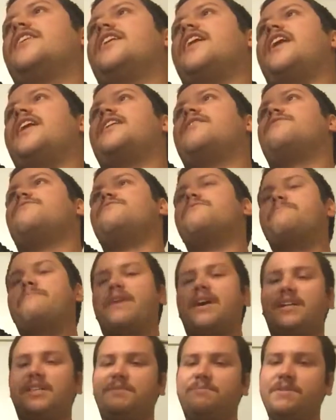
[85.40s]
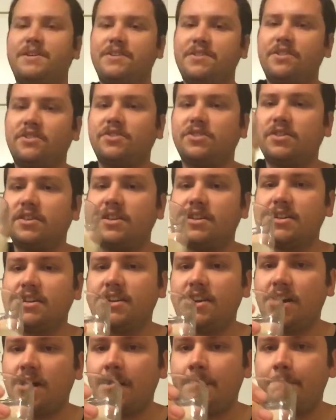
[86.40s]
It kind of reminds me of those
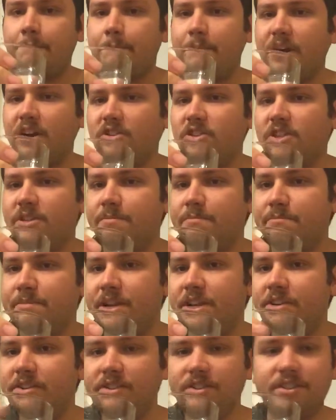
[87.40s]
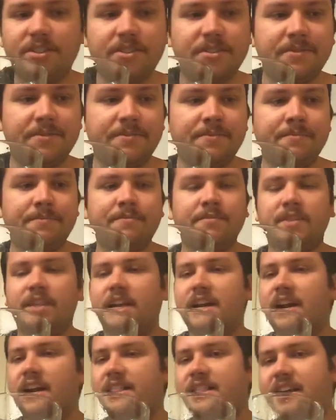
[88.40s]
Belgium beers, the
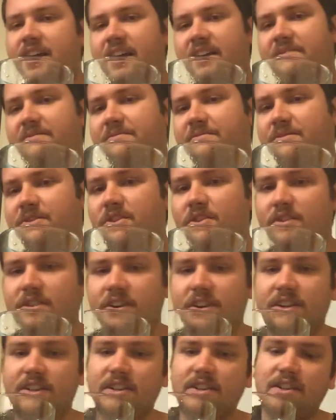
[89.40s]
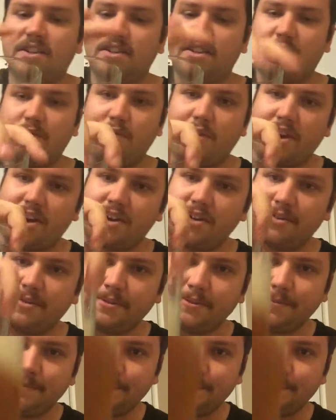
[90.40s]
kind they have during the winter.